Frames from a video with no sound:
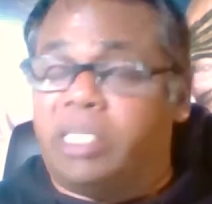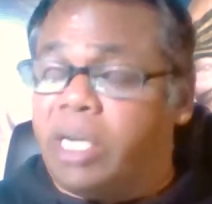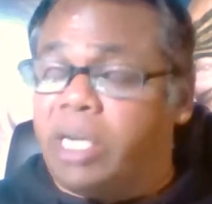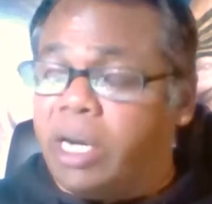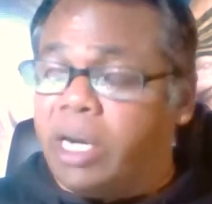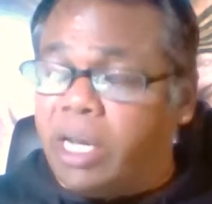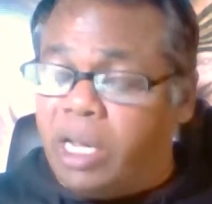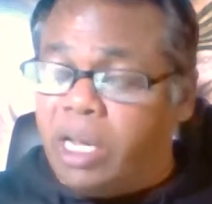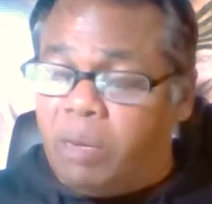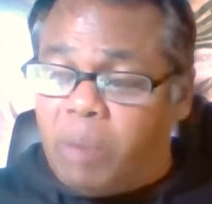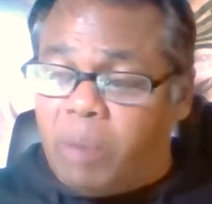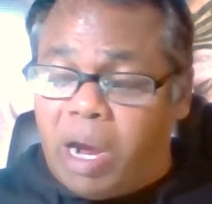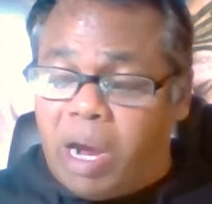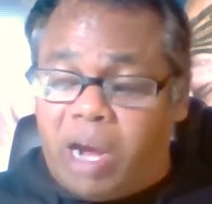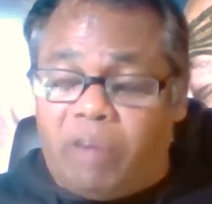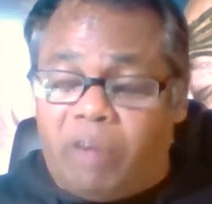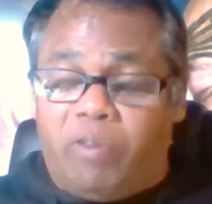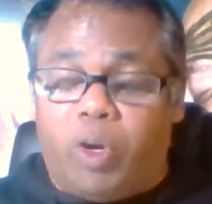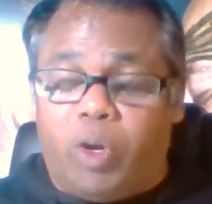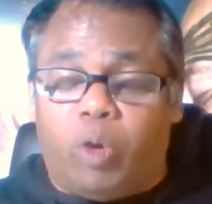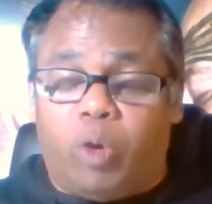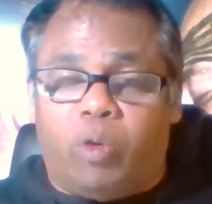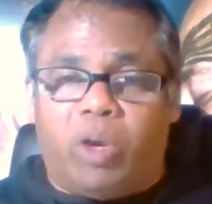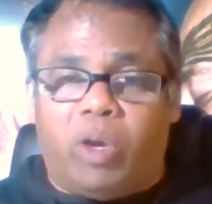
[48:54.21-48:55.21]
And in my
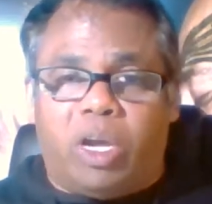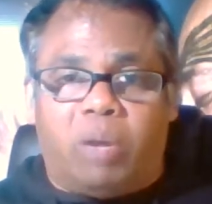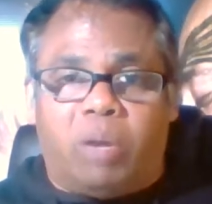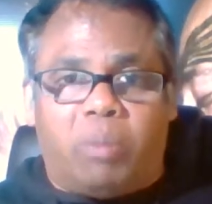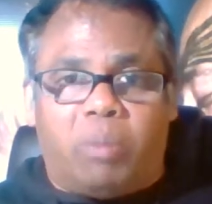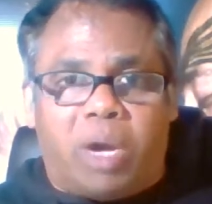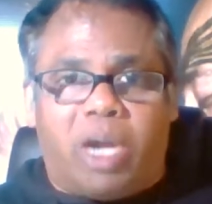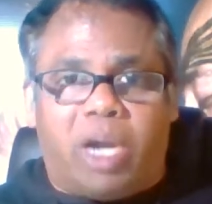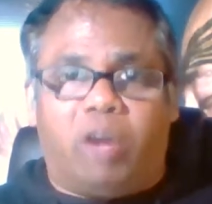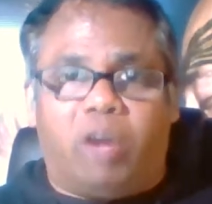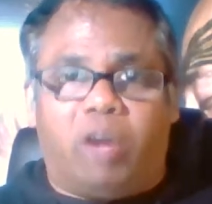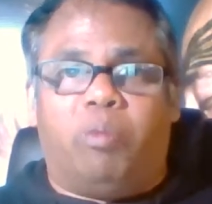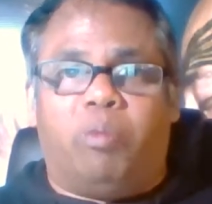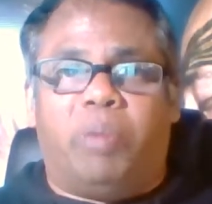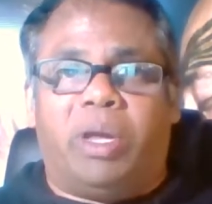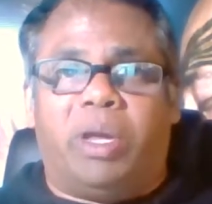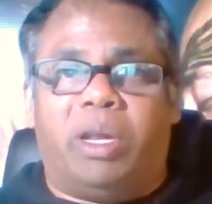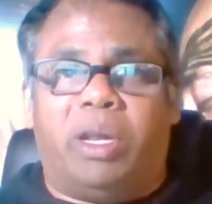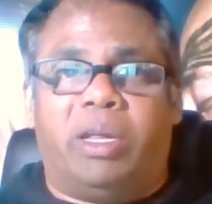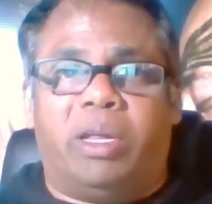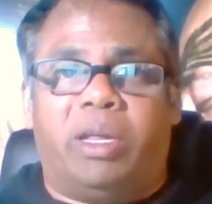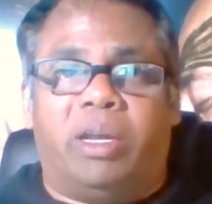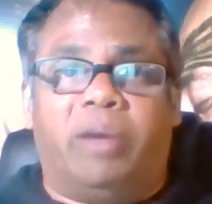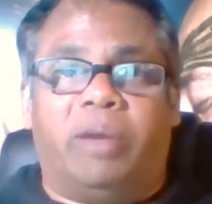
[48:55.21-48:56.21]
view, in my
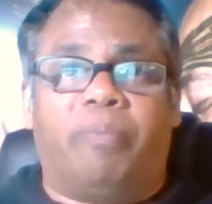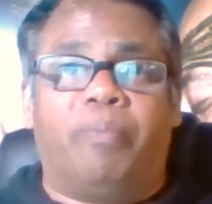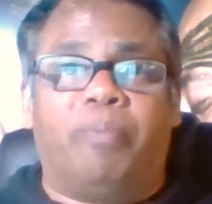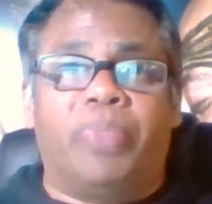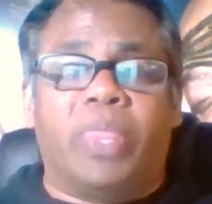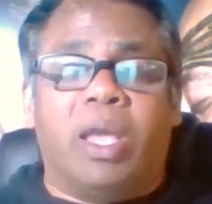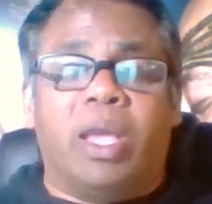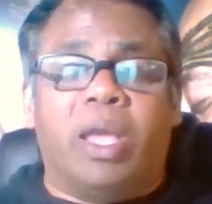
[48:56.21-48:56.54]
opinion,